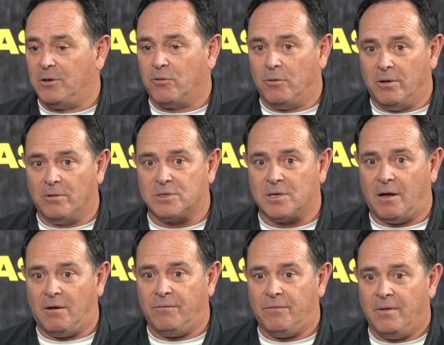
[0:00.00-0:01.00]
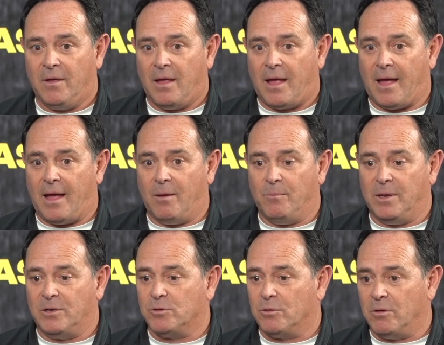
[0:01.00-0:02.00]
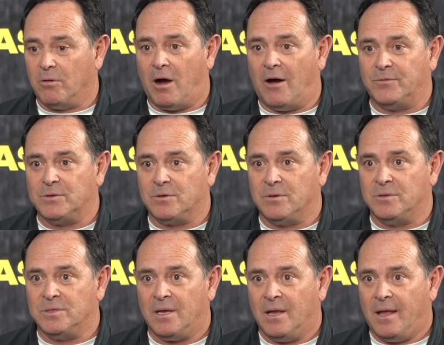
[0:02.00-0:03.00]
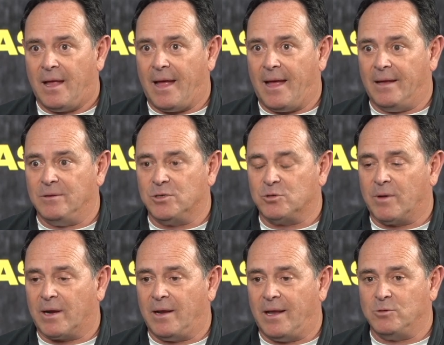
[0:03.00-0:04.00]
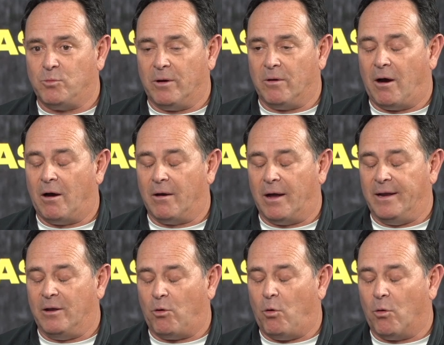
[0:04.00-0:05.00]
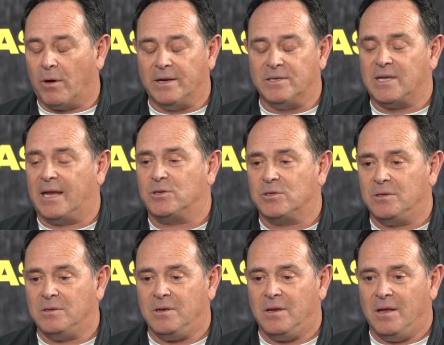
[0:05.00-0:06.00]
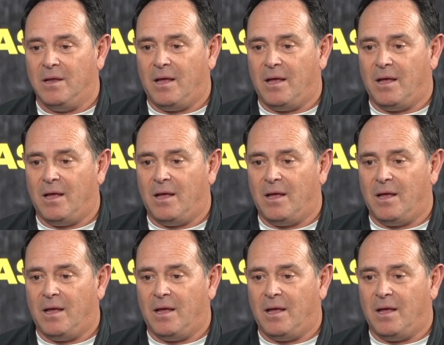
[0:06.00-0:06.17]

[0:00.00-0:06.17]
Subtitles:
be true to yourself and be true to your officers, and just recognize we are an organization,